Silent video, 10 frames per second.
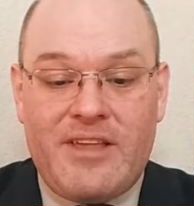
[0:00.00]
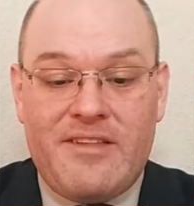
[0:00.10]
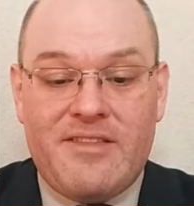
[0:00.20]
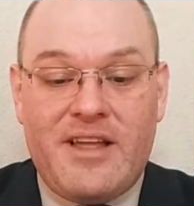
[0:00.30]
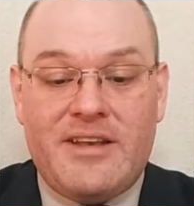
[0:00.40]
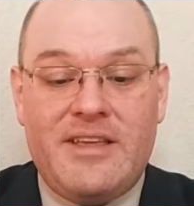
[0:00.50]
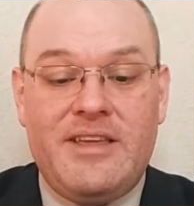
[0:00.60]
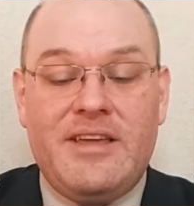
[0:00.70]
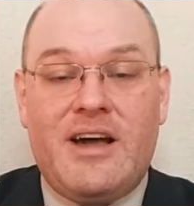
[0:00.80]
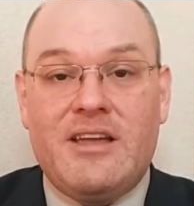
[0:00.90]

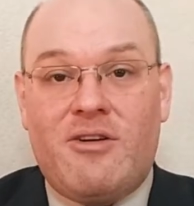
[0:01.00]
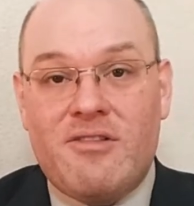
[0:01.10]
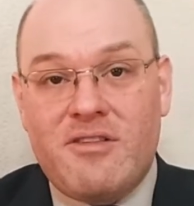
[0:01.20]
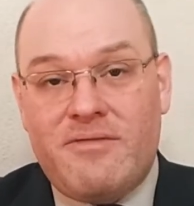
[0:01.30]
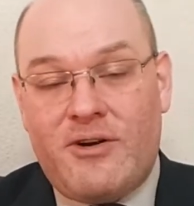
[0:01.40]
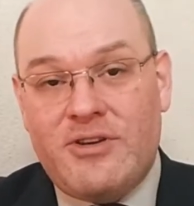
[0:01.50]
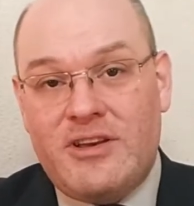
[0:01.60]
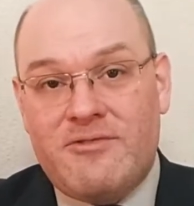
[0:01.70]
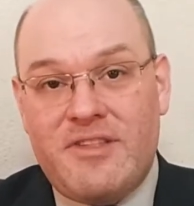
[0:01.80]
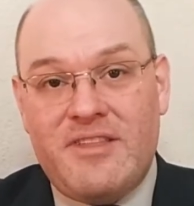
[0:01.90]
study I also found
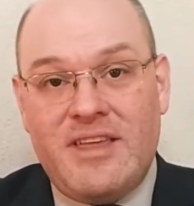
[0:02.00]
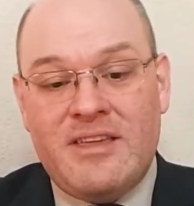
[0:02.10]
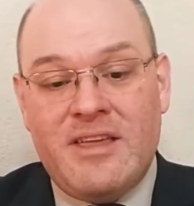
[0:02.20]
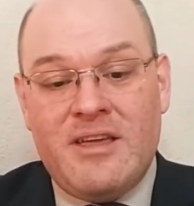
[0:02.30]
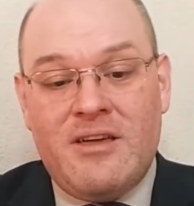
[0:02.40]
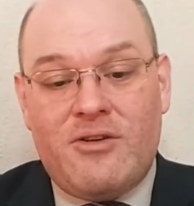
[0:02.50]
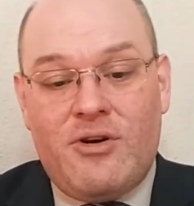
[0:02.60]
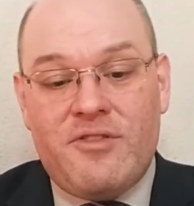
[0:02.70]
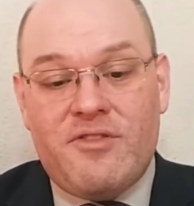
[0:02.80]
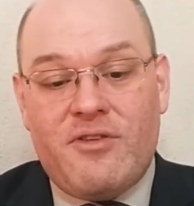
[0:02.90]
interesting
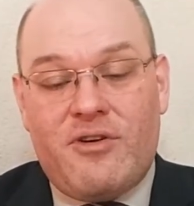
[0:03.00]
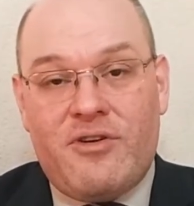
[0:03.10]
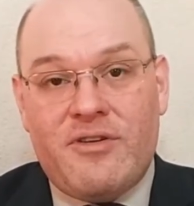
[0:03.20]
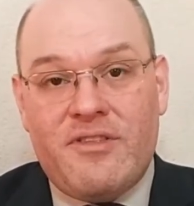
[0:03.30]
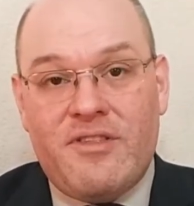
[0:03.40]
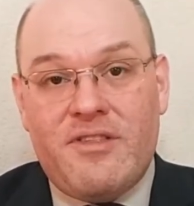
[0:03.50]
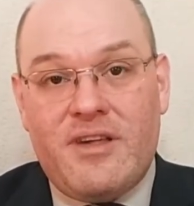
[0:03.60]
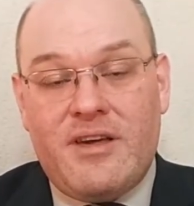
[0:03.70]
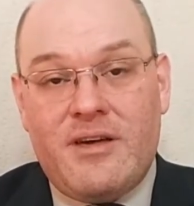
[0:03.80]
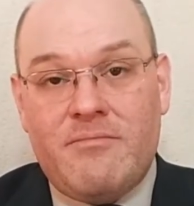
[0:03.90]
concerns
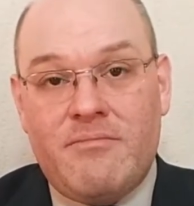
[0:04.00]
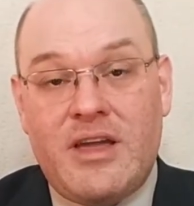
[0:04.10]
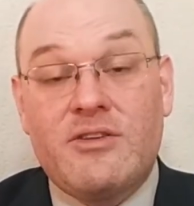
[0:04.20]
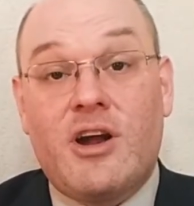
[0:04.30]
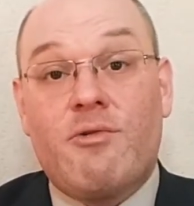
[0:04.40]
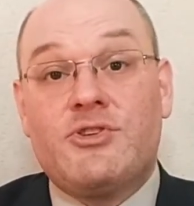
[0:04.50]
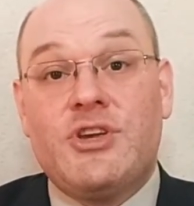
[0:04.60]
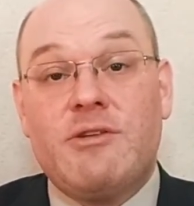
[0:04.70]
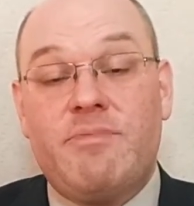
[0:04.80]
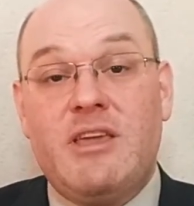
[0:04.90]

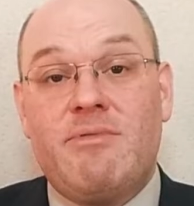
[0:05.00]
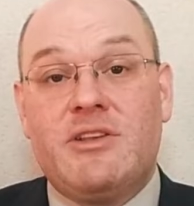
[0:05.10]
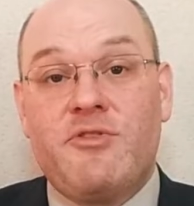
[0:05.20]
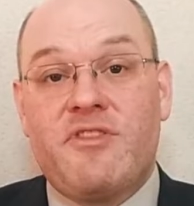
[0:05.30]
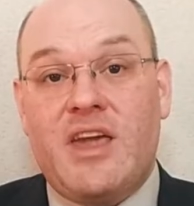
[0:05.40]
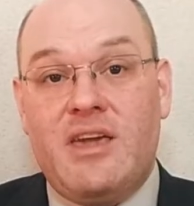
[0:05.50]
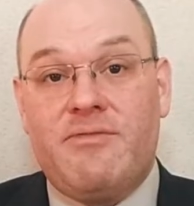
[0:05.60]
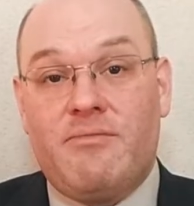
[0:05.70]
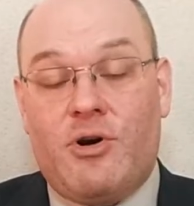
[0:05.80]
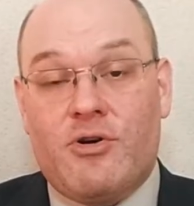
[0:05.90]
encouraging people to
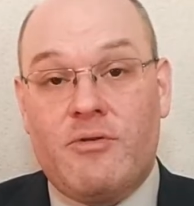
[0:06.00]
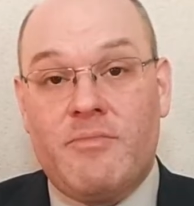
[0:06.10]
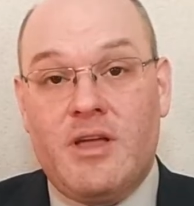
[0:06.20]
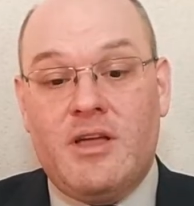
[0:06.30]
save more.